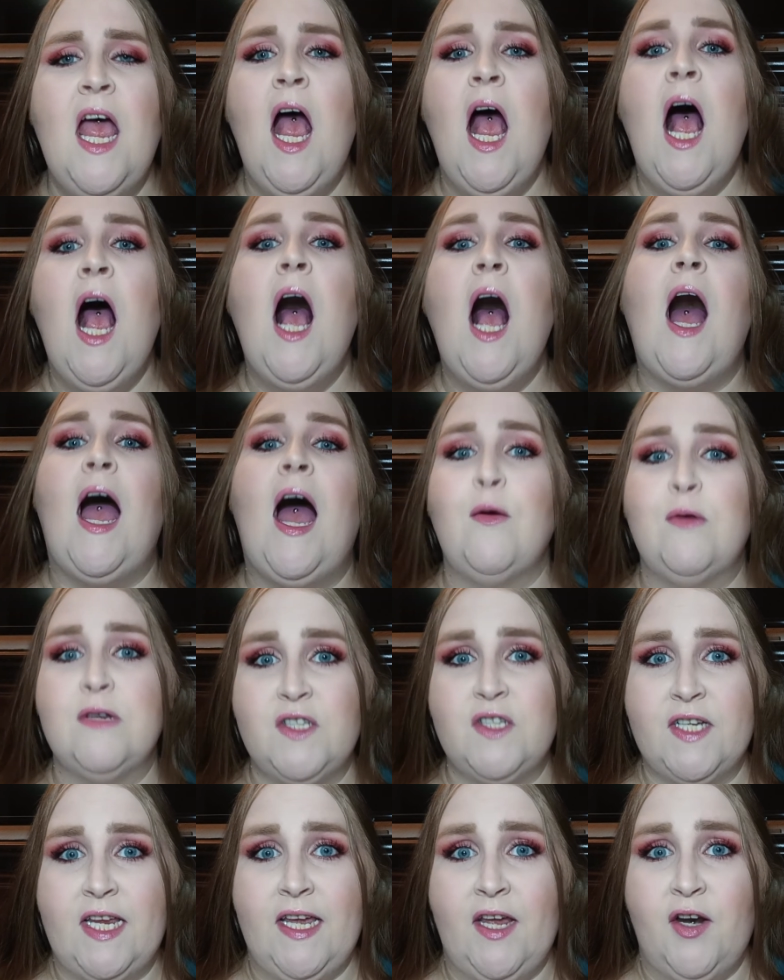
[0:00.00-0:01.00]
I was
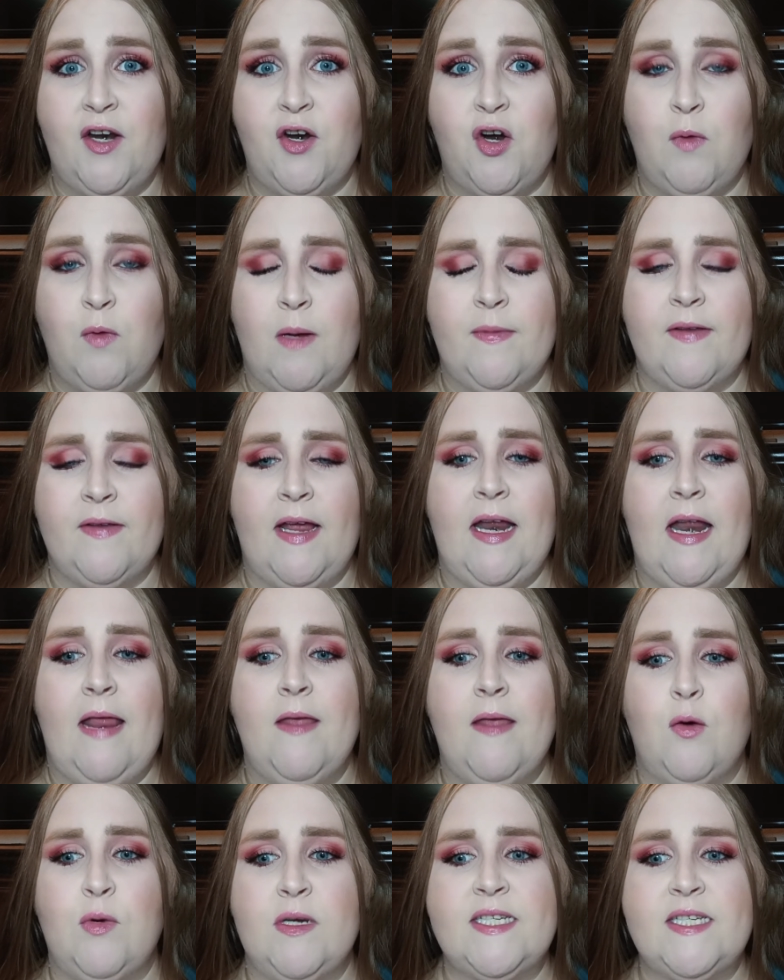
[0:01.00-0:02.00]
looking at her website and there
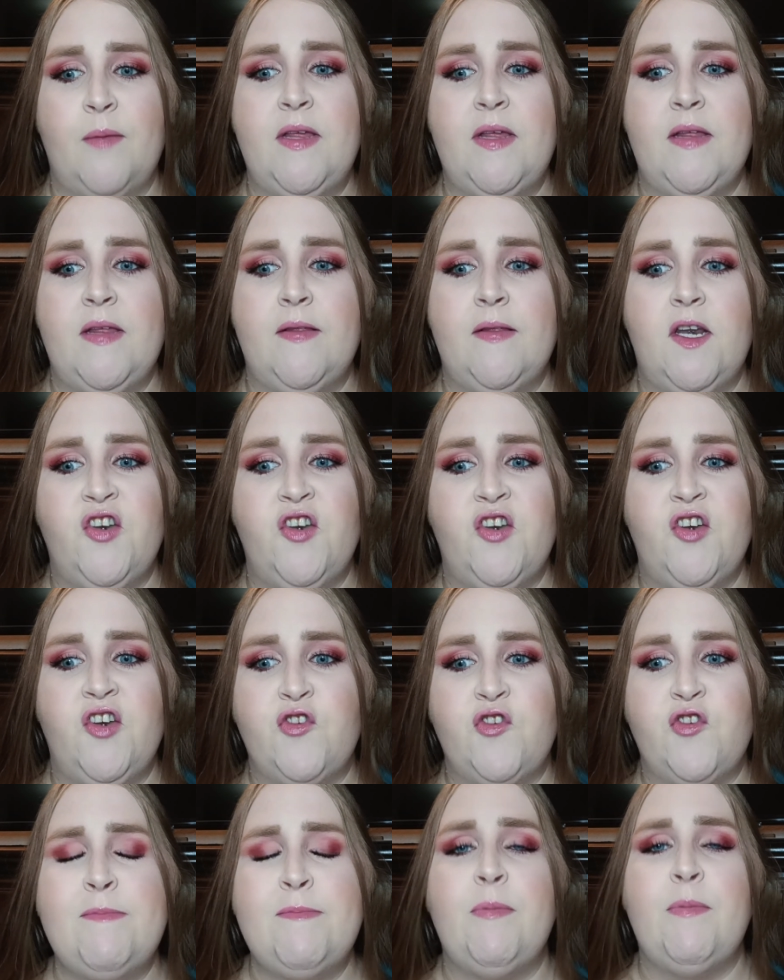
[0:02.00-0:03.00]
was something that intrigued
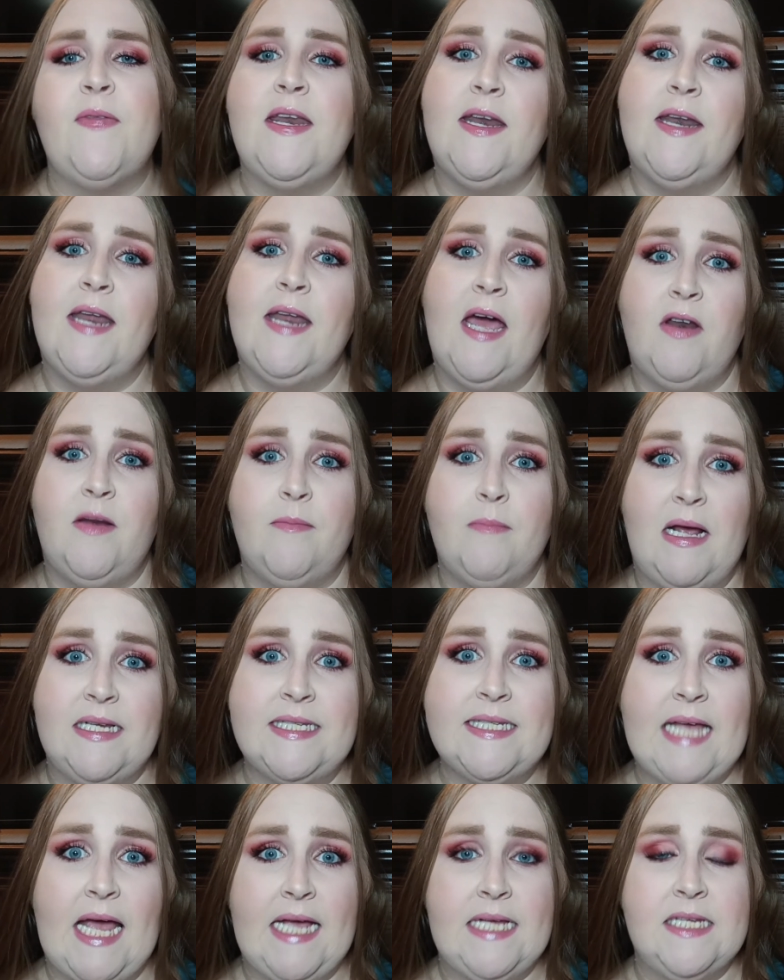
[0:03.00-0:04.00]
me, but they didn't have it in my
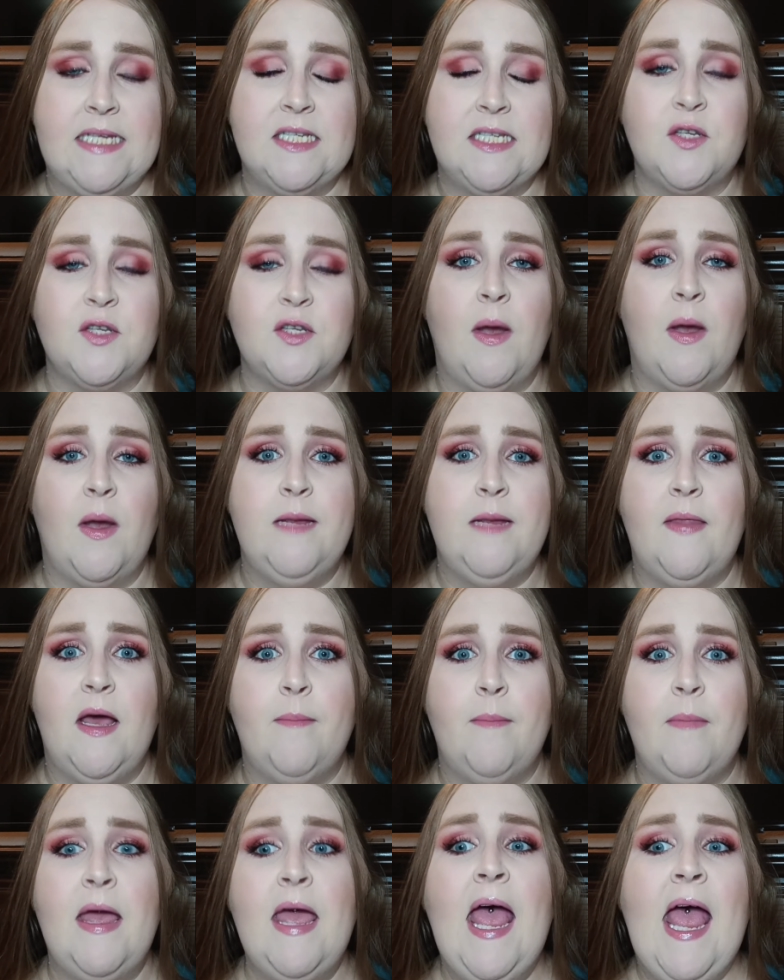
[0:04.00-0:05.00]
size. So I emailed them
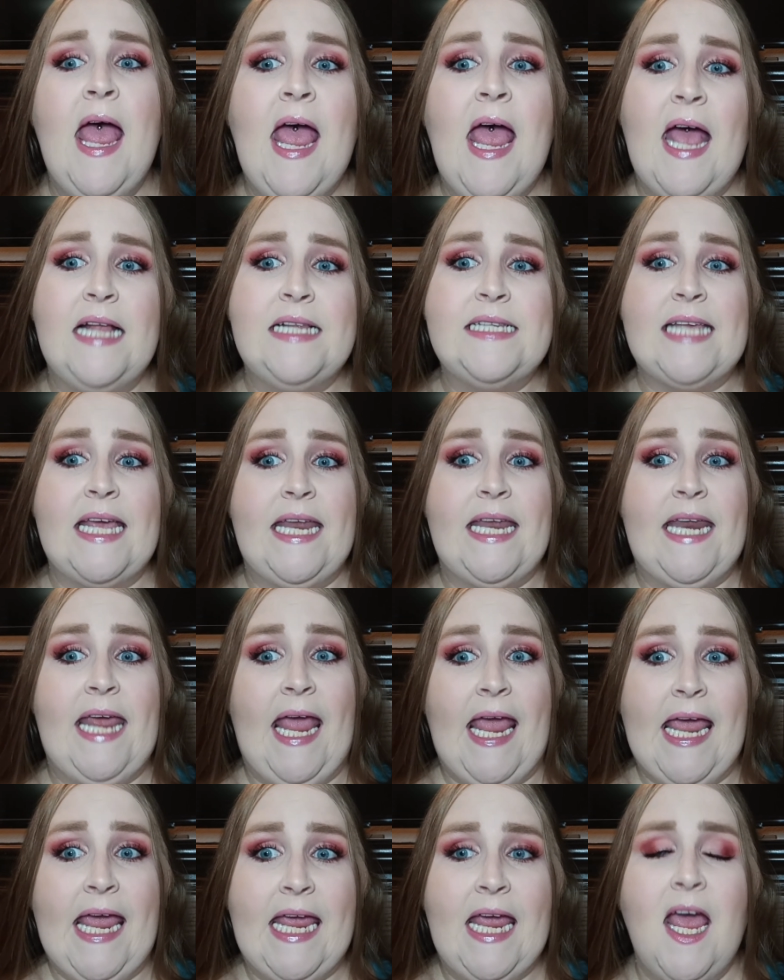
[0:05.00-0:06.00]
and said,
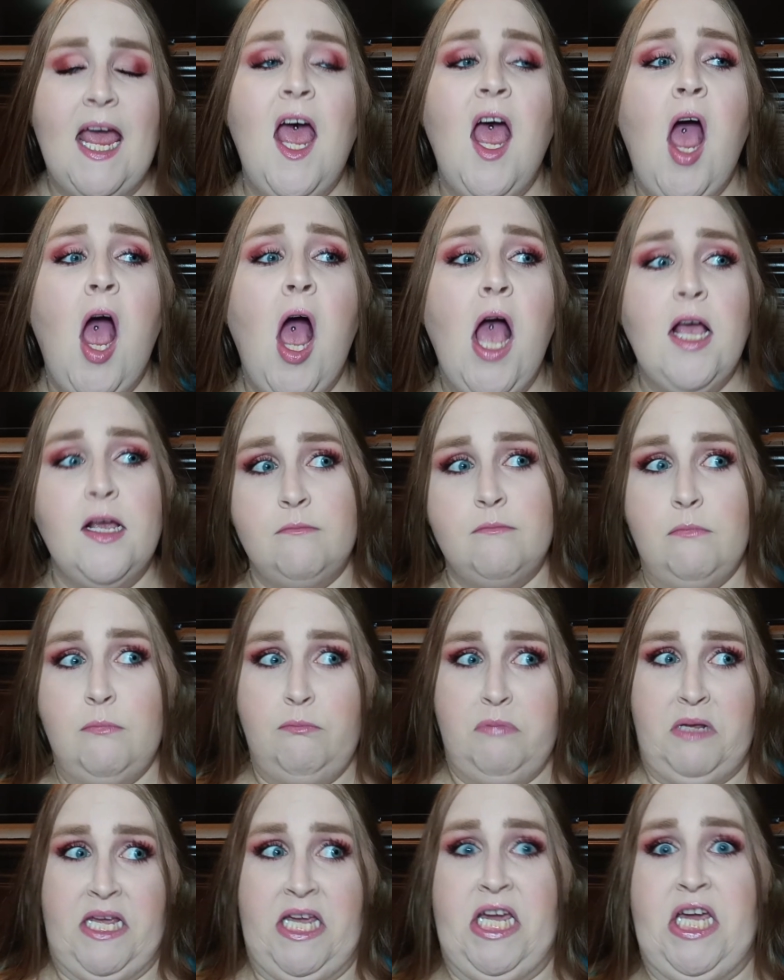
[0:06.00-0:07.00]
hey,
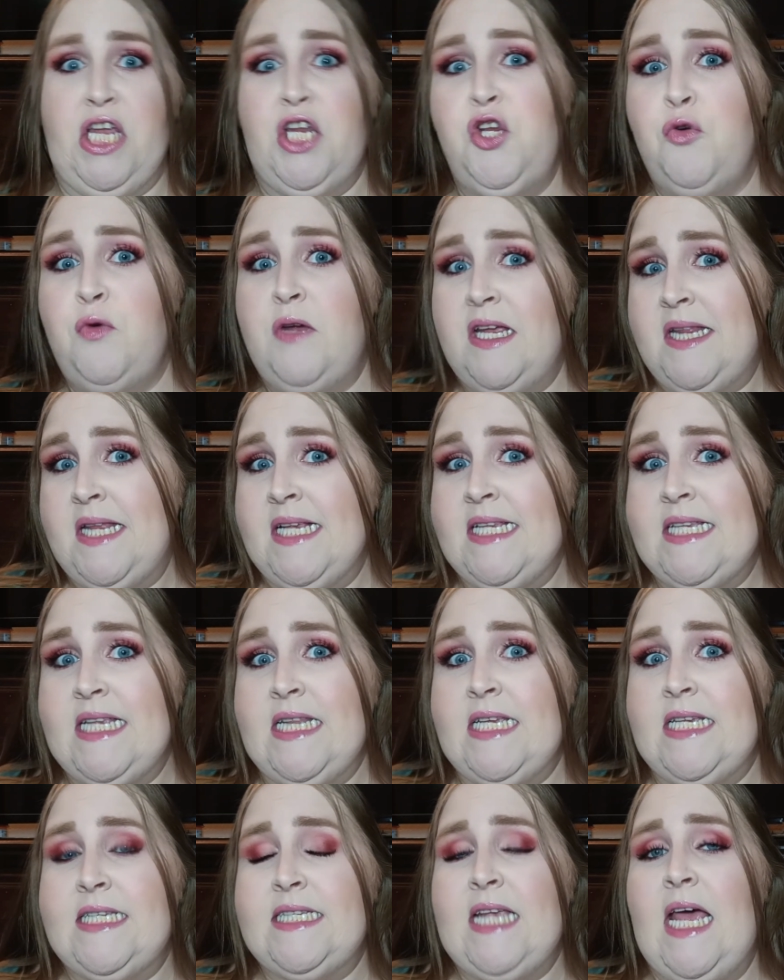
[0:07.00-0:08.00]
can you get this in
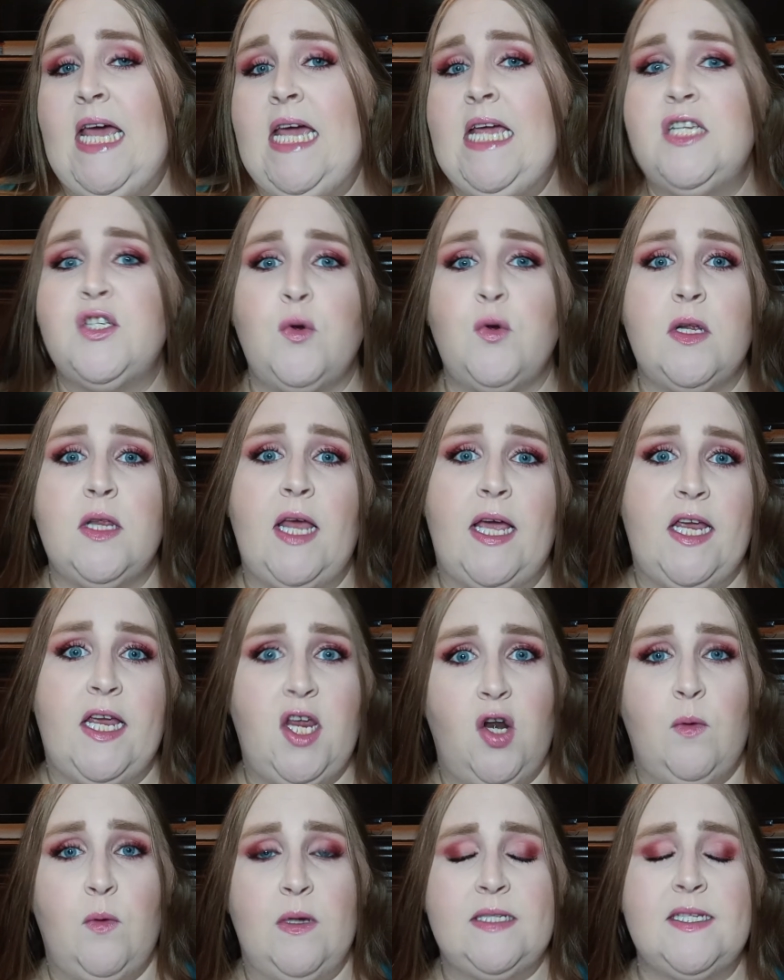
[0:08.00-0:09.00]
this size? Or like,
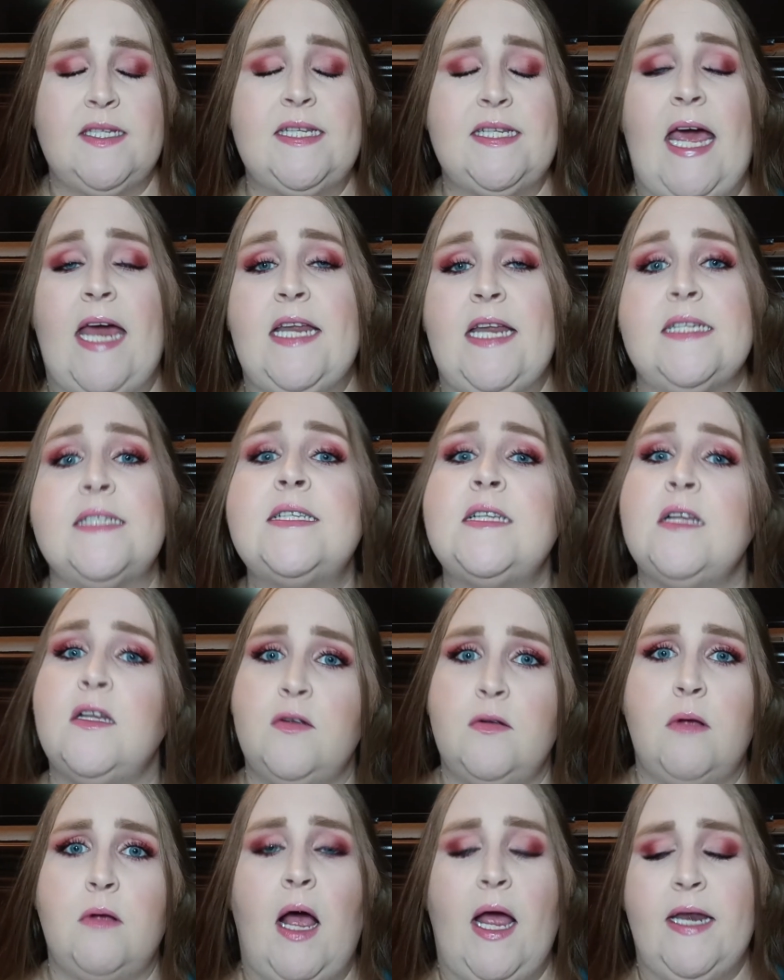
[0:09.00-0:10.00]
what's the status?
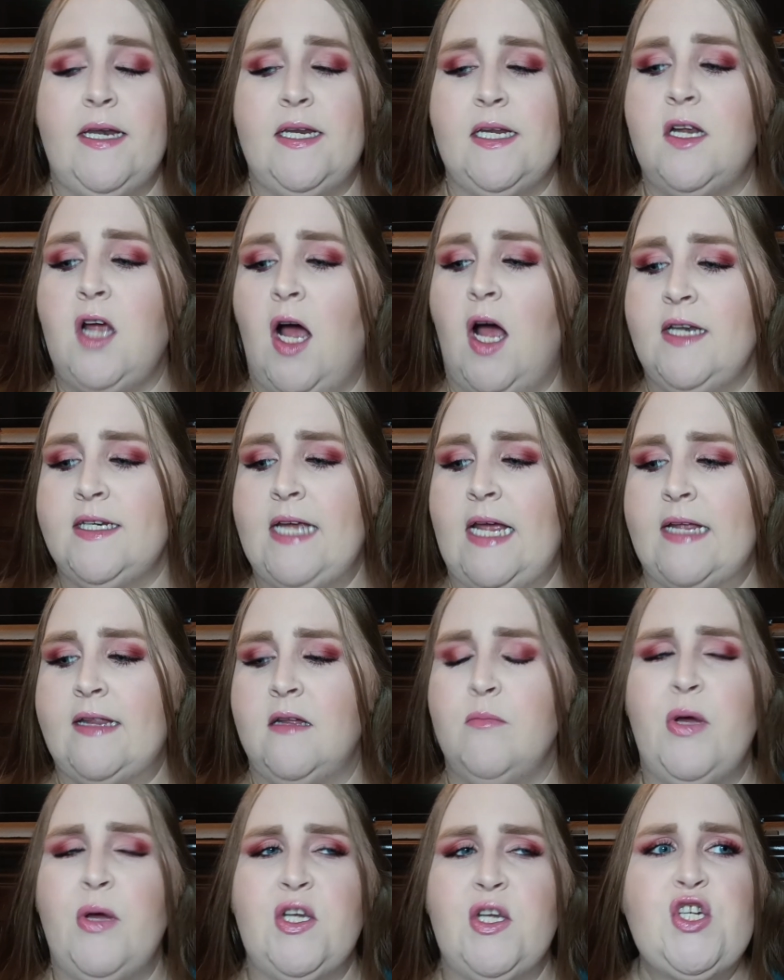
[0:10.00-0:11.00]
I did contact them,
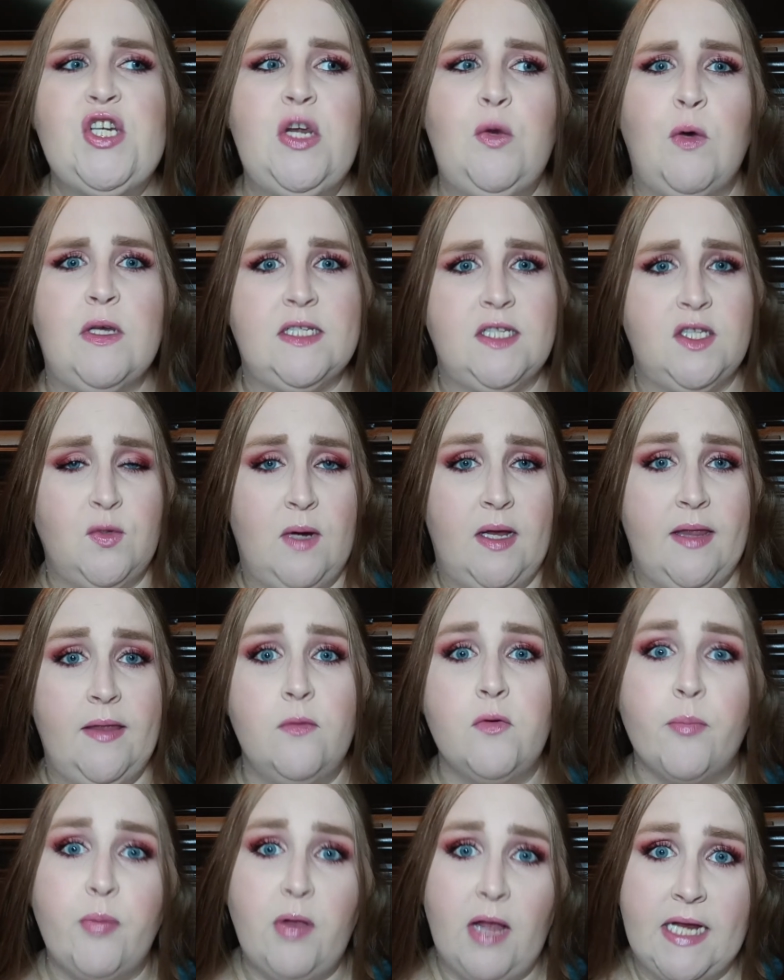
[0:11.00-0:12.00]
but she wasn't the one that
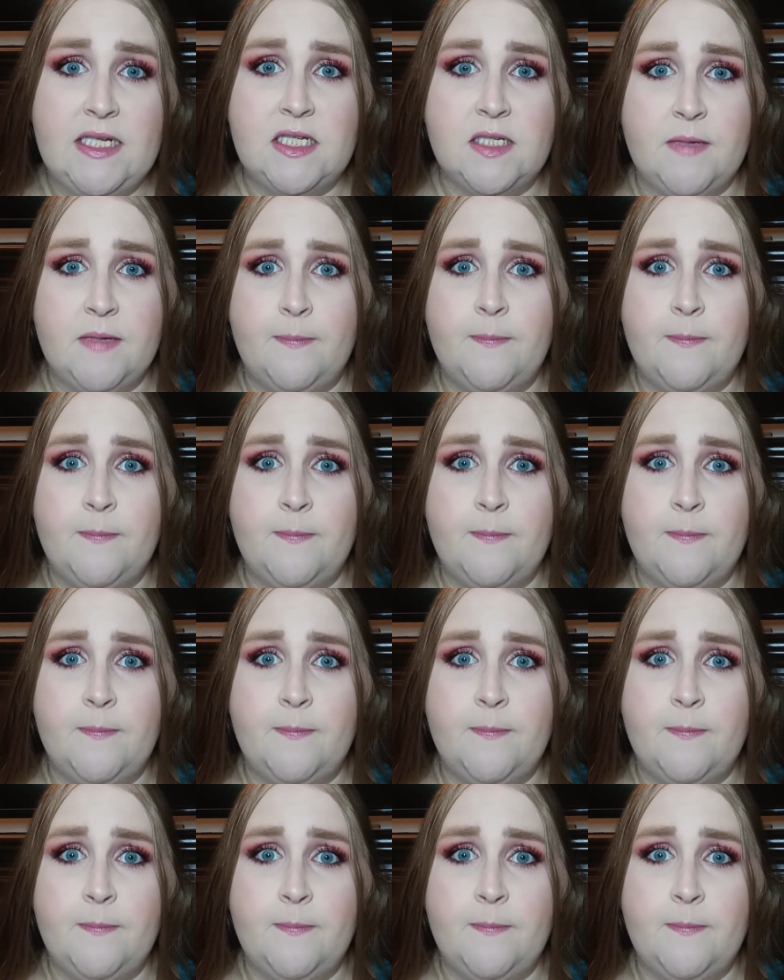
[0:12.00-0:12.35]
replied to me.